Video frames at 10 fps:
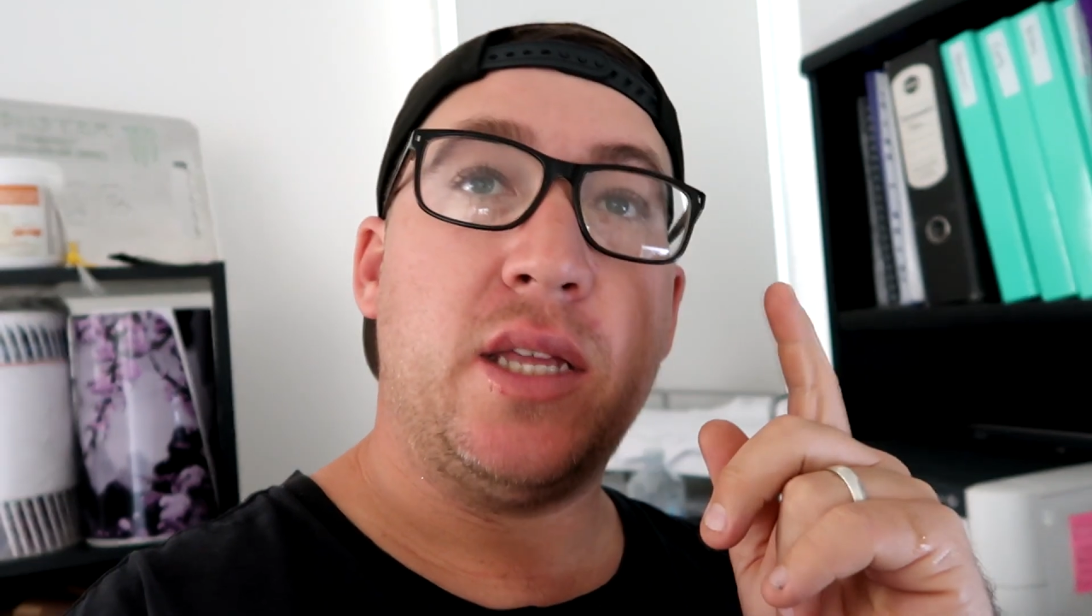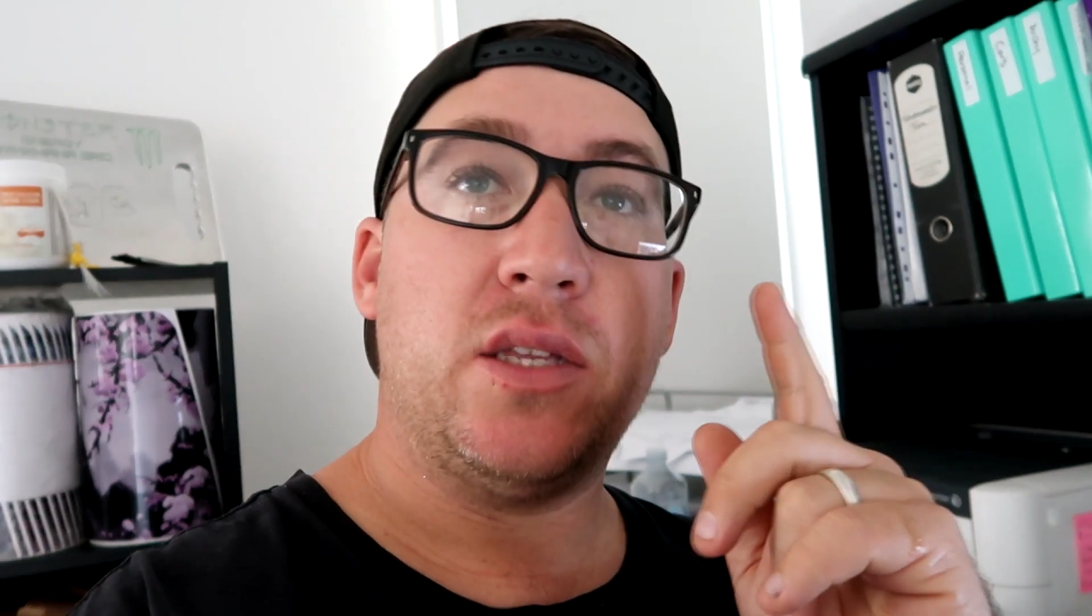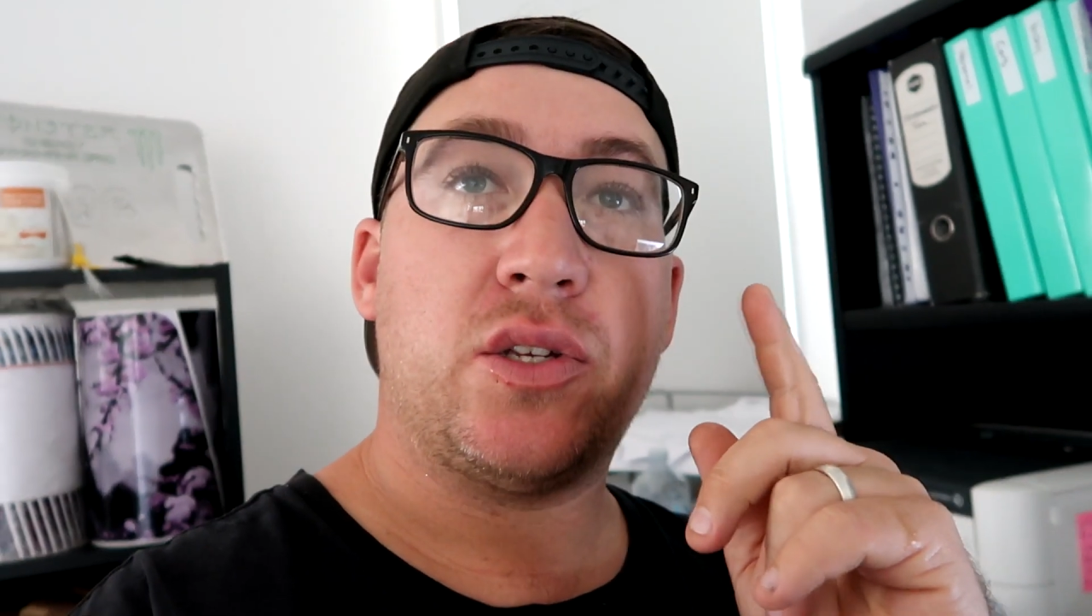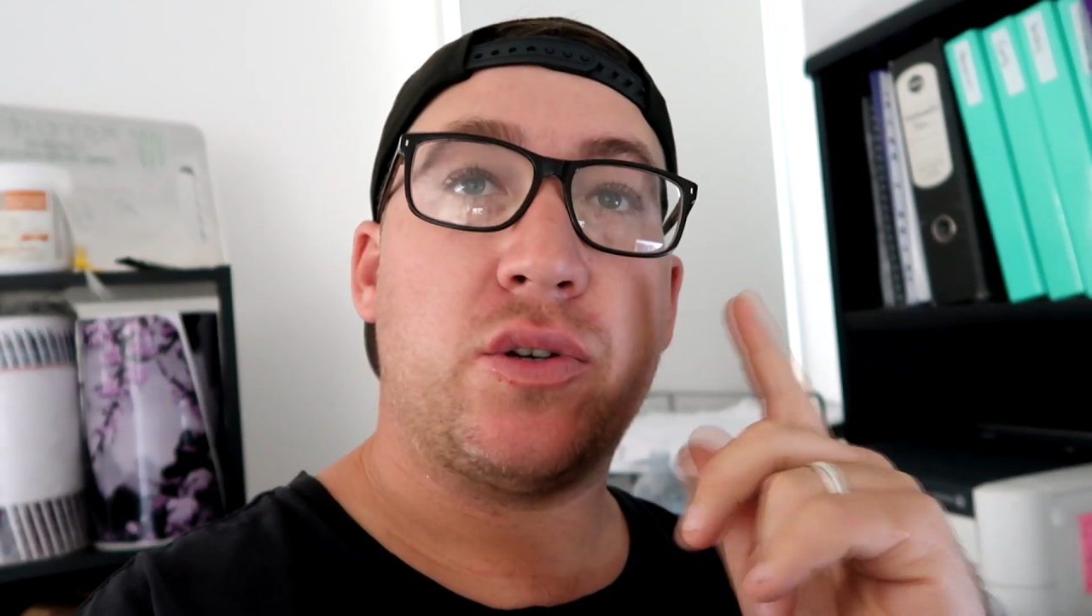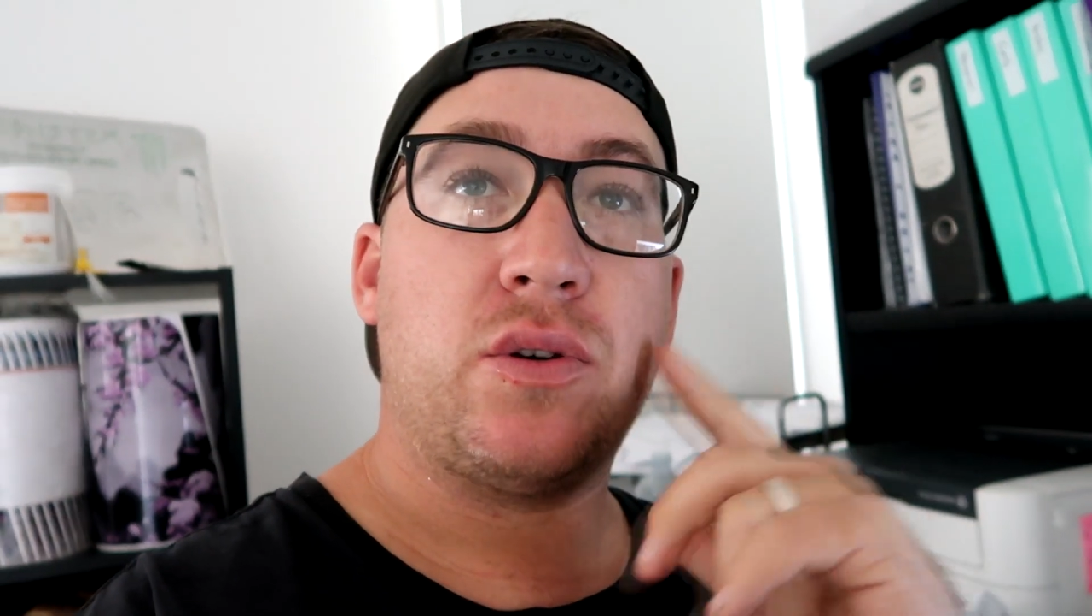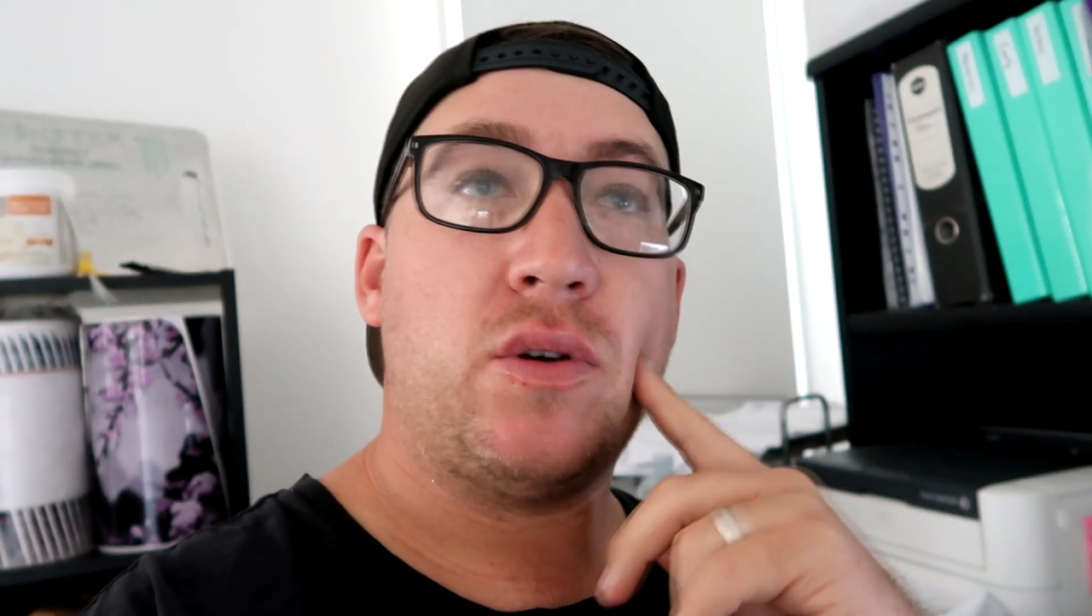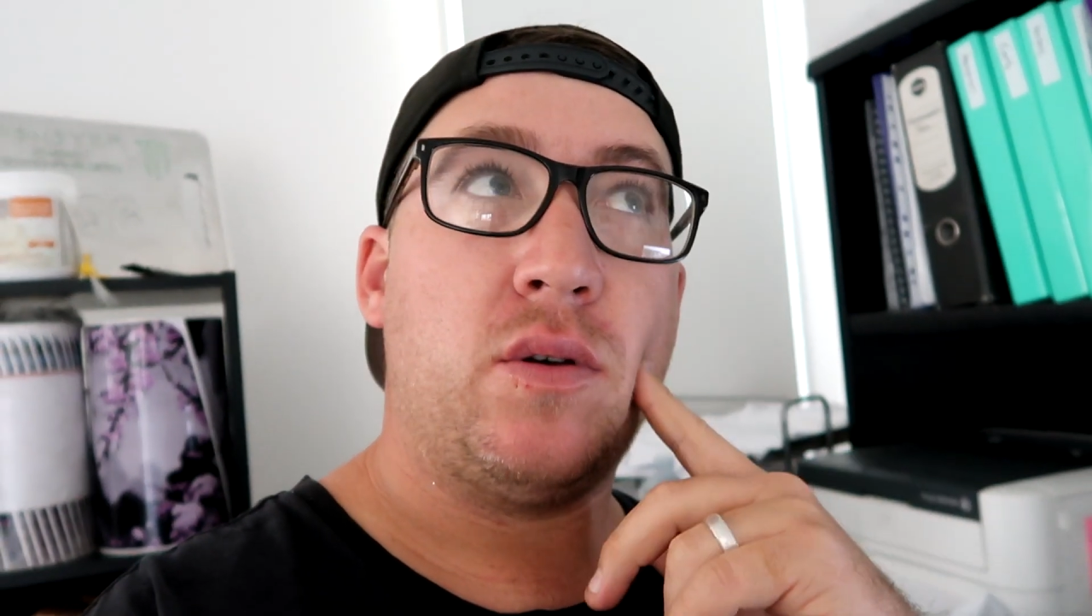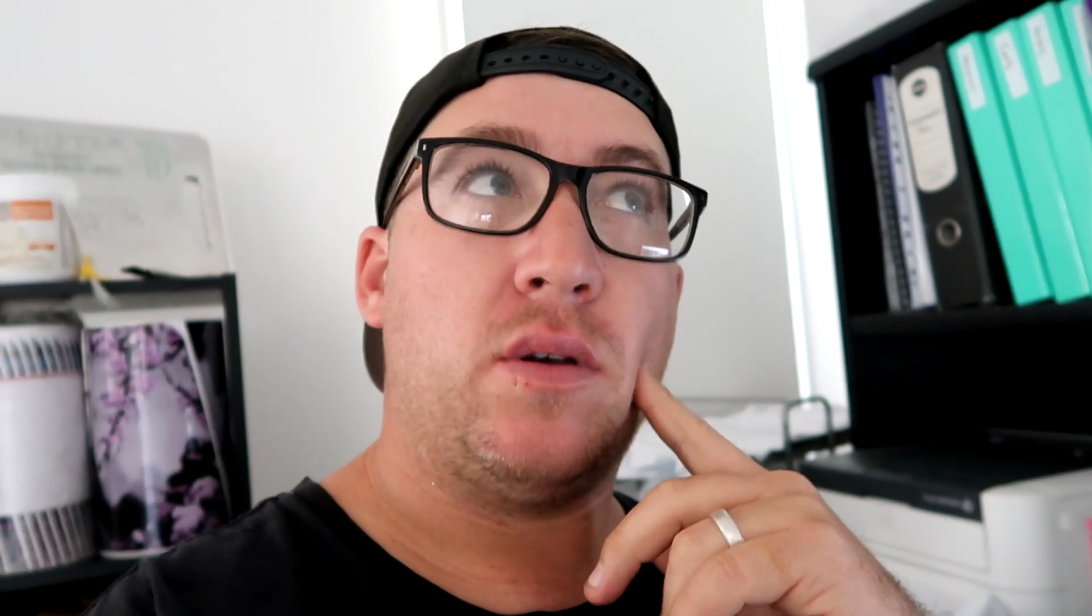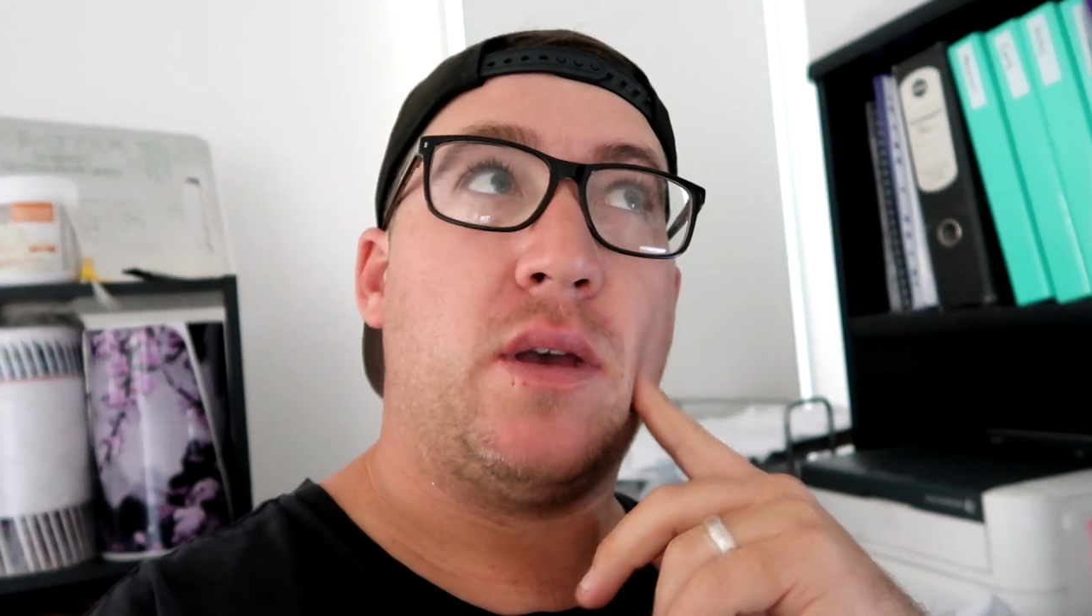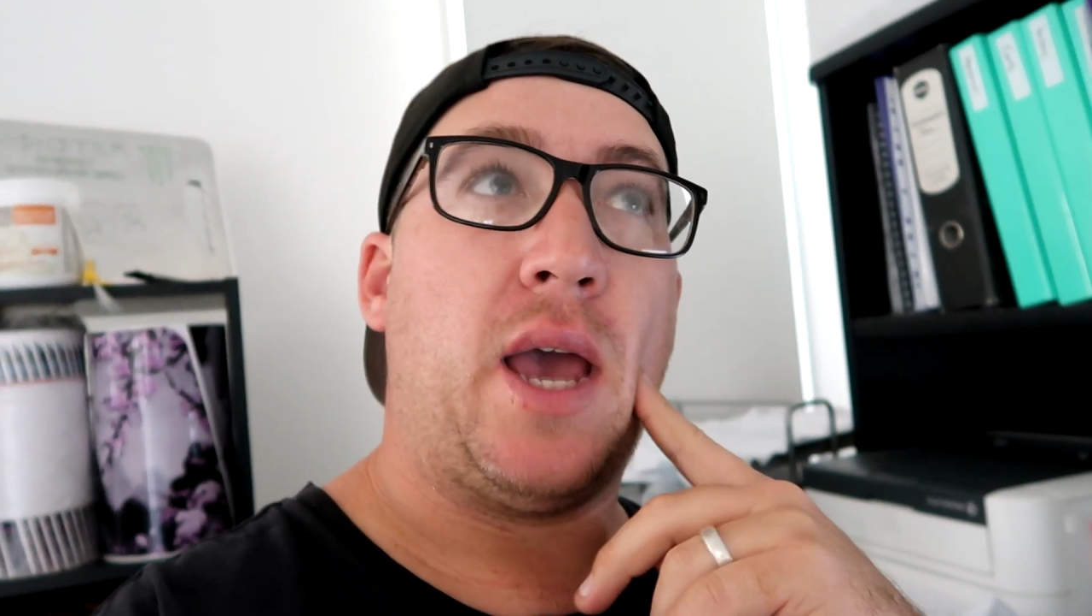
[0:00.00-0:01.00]

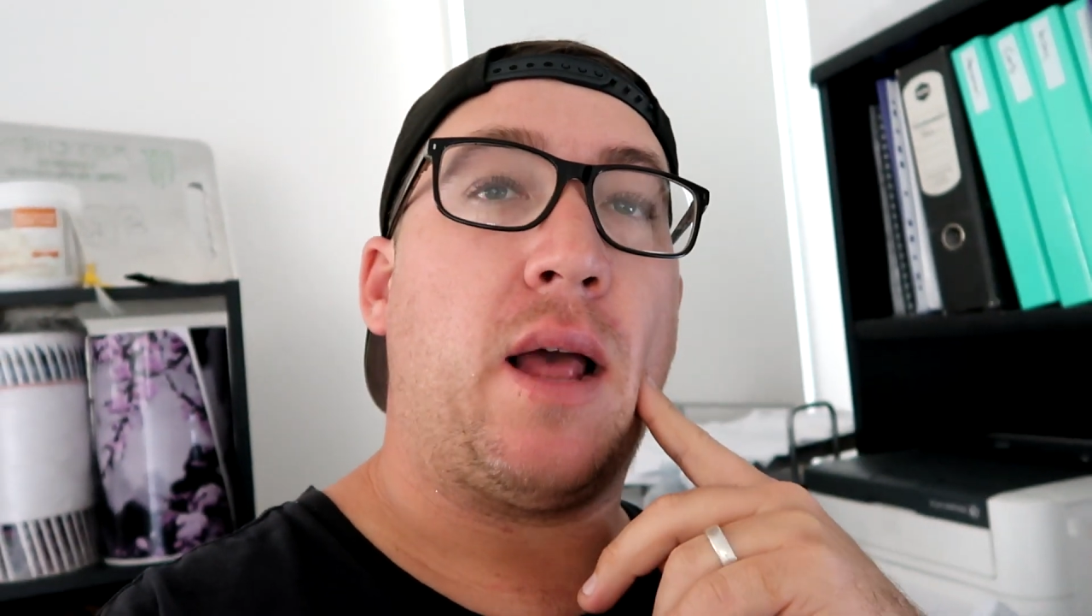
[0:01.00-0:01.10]
into